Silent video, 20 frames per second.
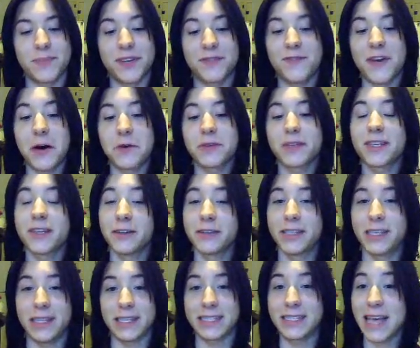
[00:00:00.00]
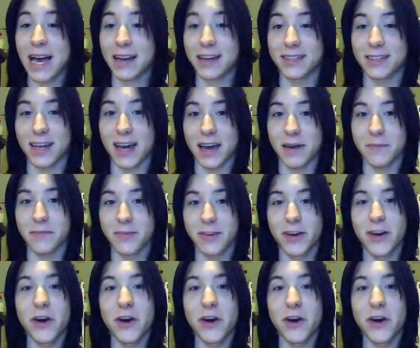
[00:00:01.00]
but found guilty the second time.